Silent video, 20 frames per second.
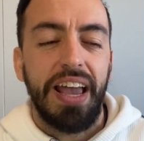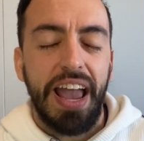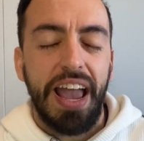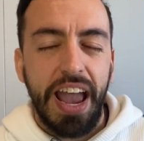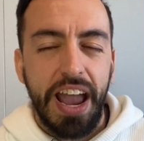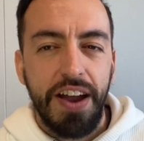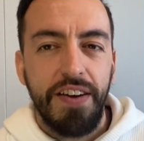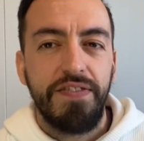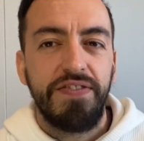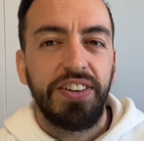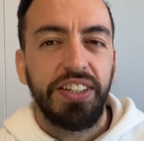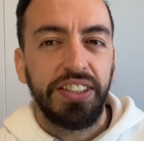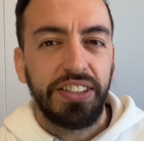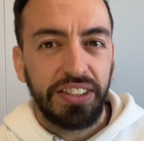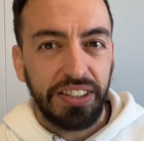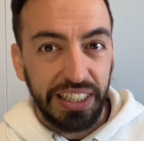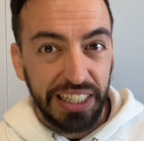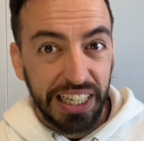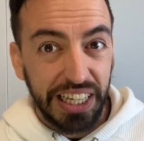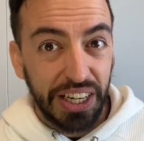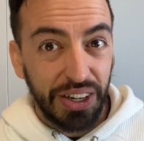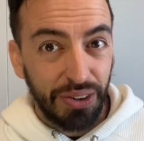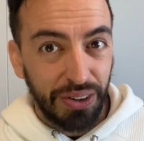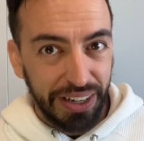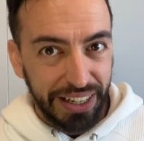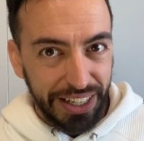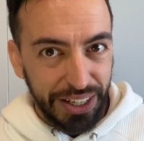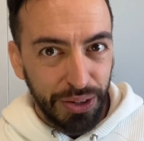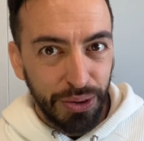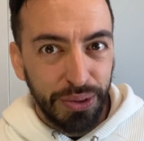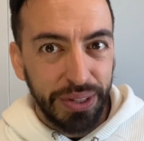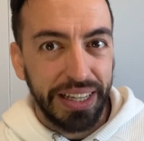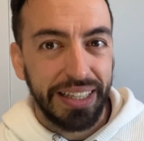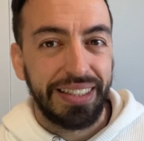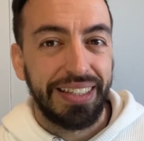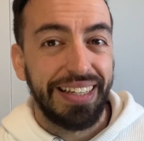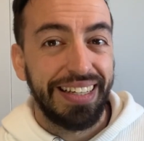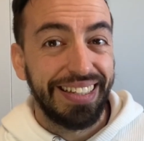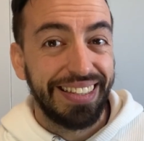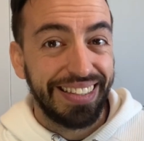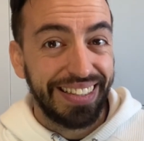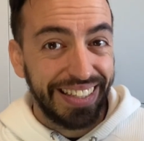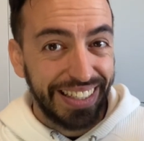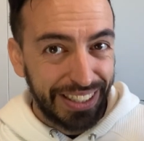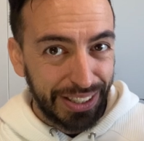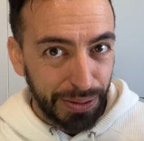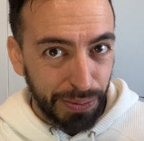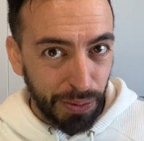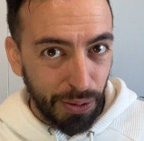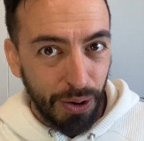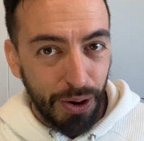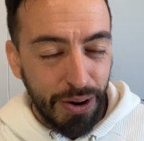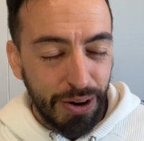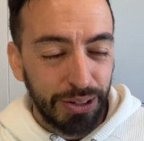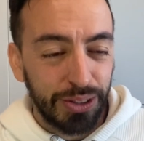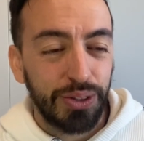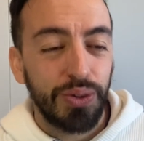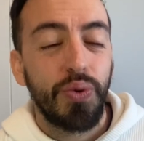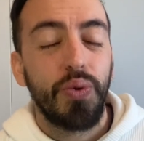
every single unit in this box,